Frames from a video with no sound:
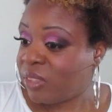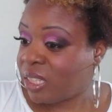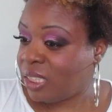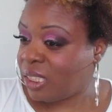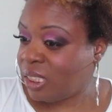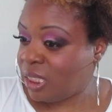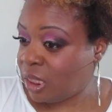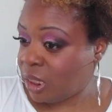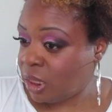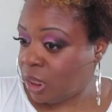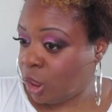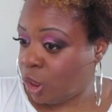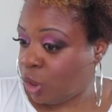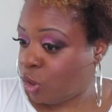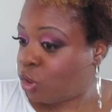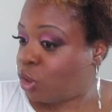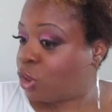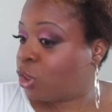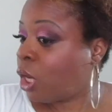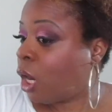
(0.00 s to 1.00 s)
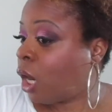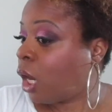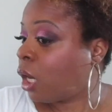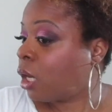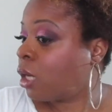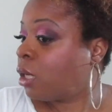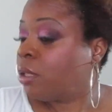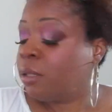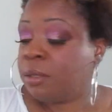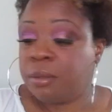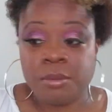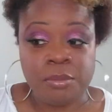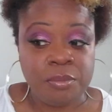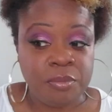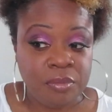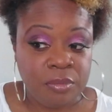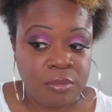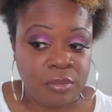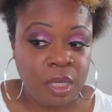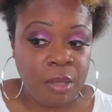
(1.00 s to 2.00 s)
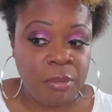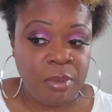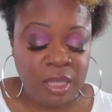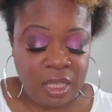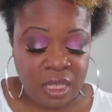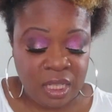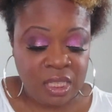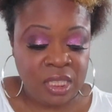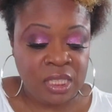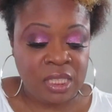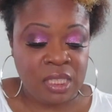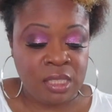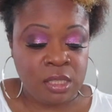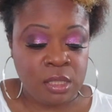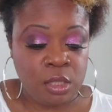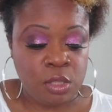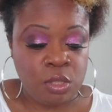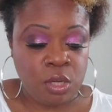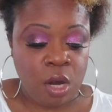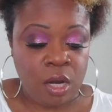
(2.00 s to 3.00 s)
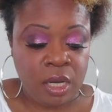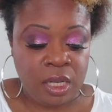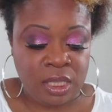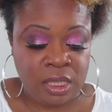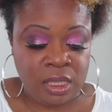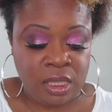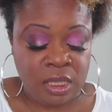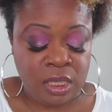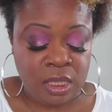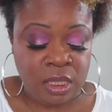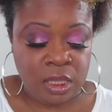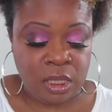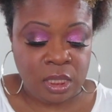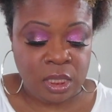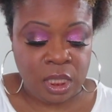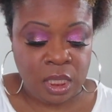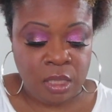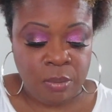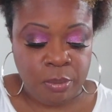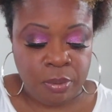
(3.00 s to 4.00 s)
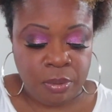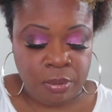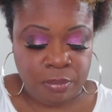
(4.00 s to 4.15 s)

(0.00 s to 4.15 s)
This is a little dark. I mean, and this is the darkest. This is deep,